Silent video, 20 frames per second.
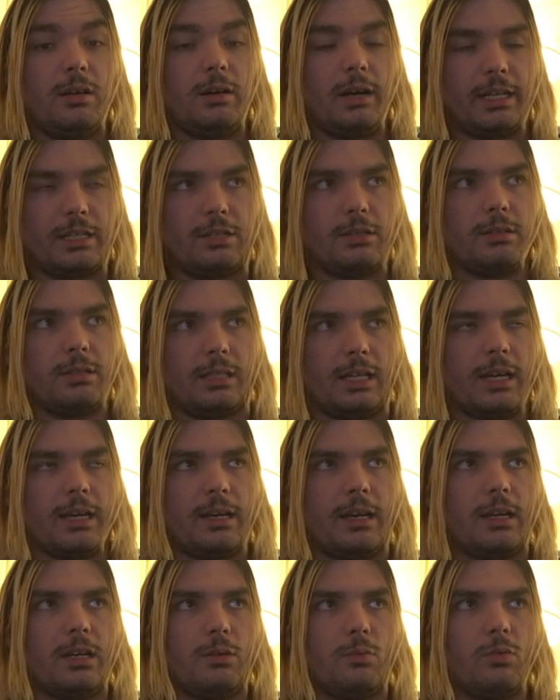Actually, that
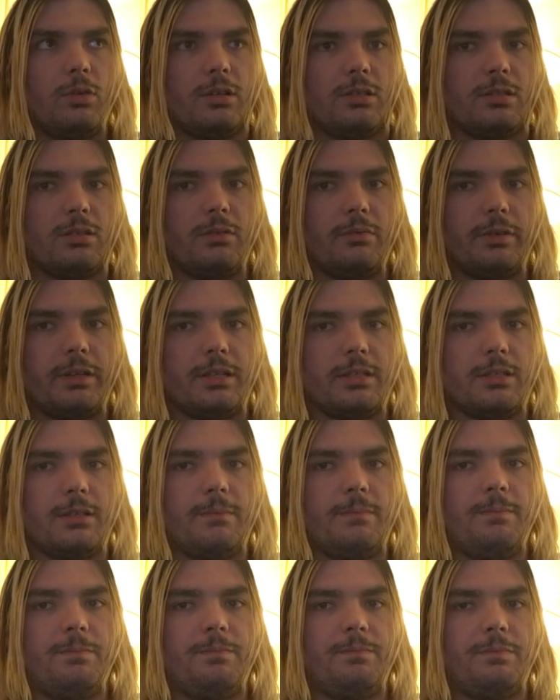kind of was the
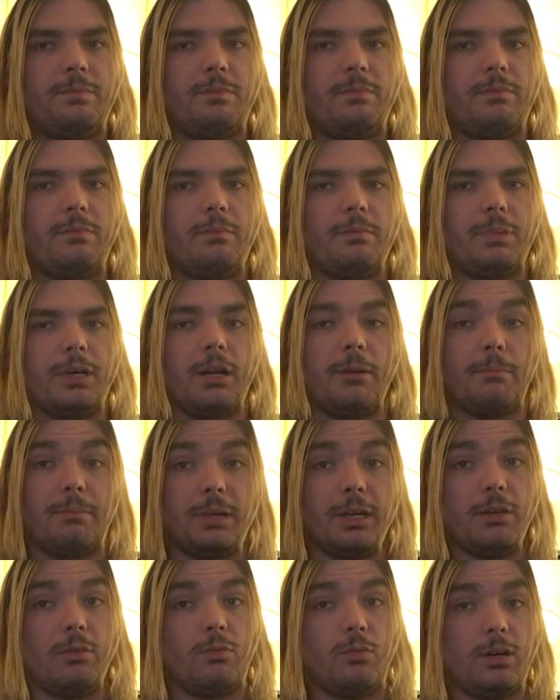reason. But a
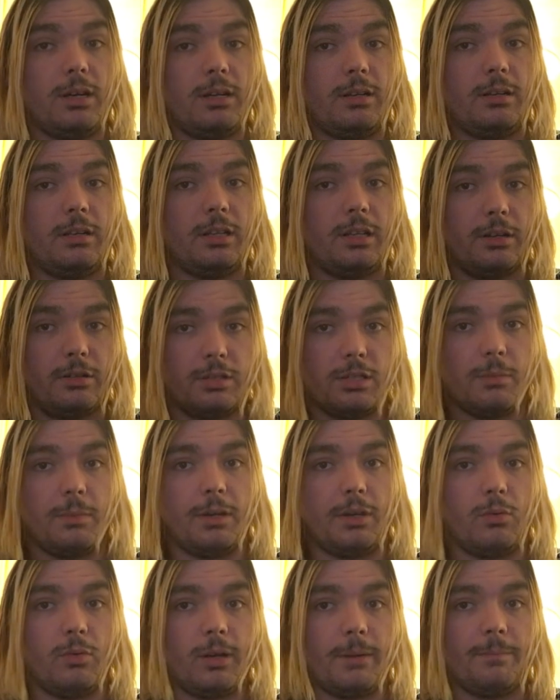big one, here's the
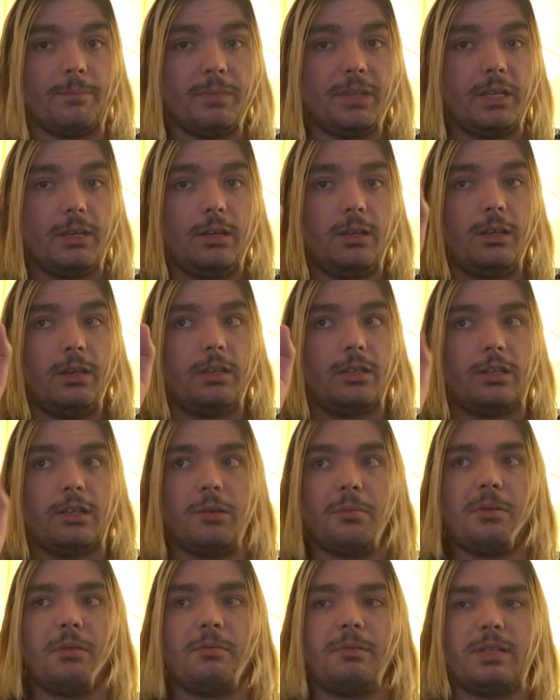big one the
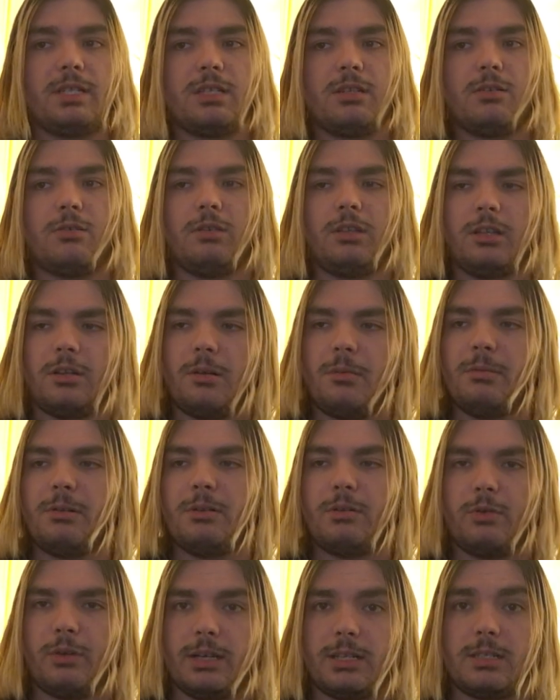WWE the
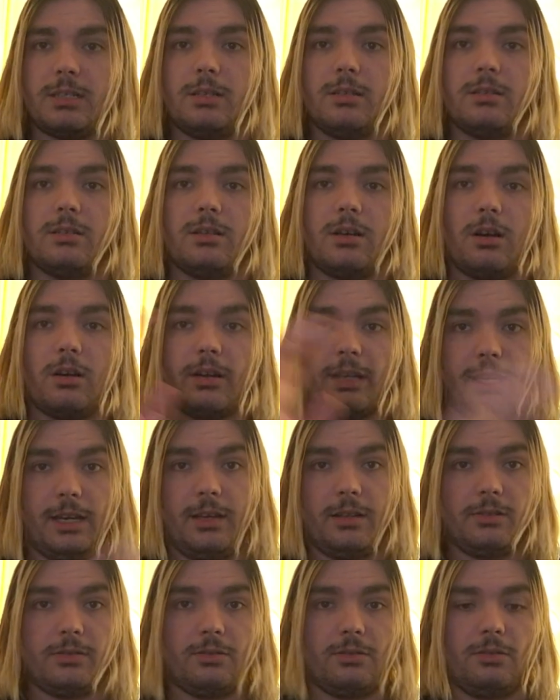WWE quicksins are
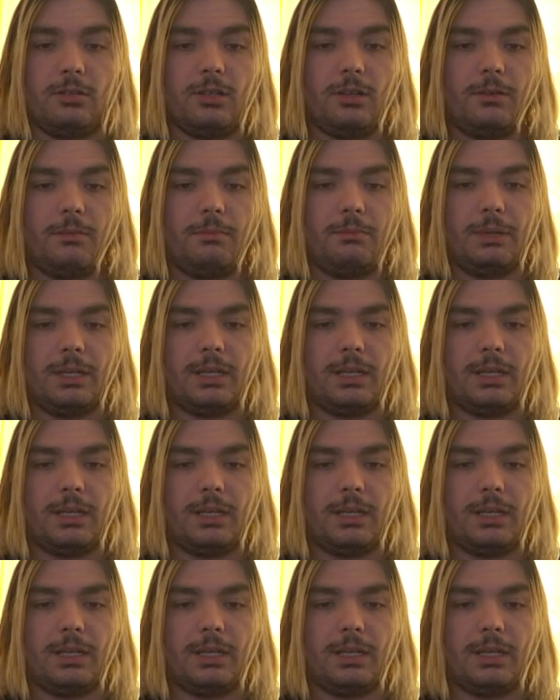canceled